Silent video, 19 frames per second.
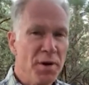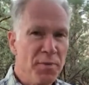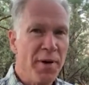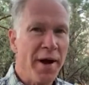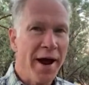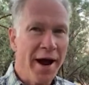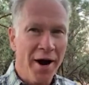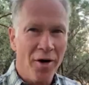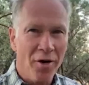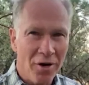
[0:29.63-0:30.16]

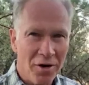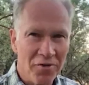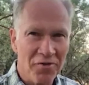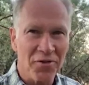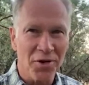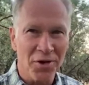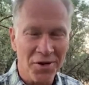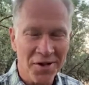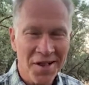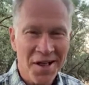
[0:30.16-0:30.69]

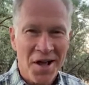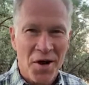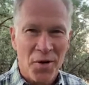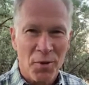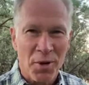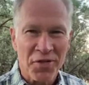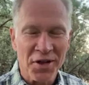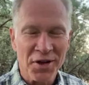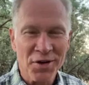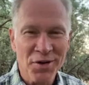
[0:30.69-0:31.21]
powerful
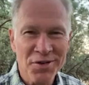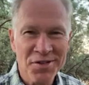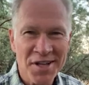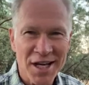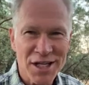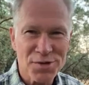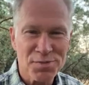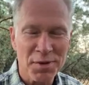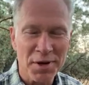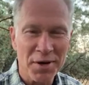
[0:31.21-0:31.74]
what the New
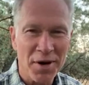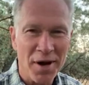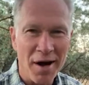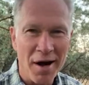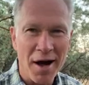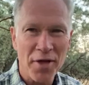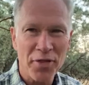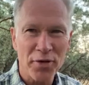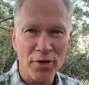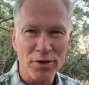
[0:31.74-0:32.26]
Testament
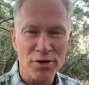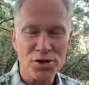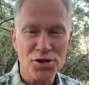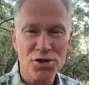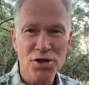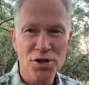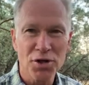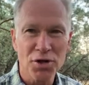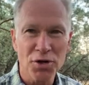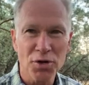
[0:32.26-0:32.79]
authors
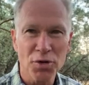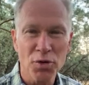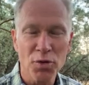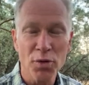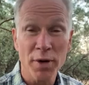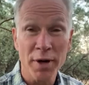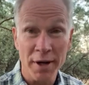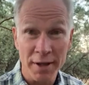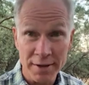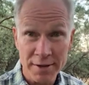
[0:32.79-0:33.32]
do
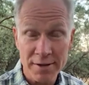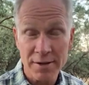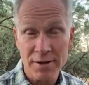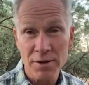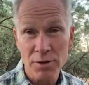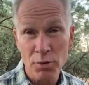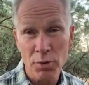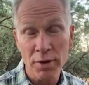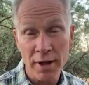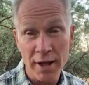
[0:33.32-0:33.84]
when it
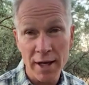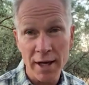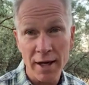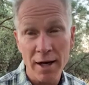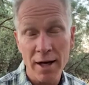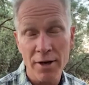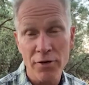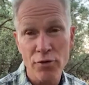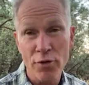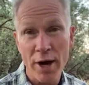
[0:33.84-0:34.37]
when they
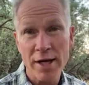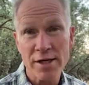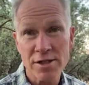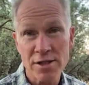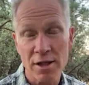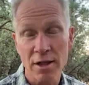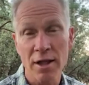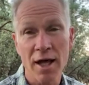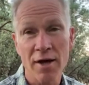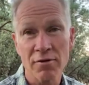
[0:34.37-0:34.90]
address
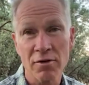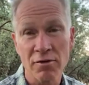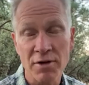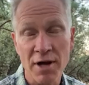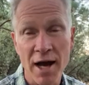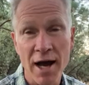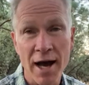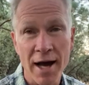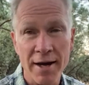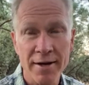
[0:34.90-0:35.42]
the love of
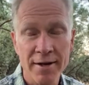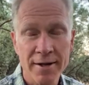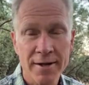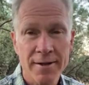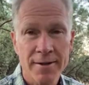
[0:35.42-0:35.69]
God.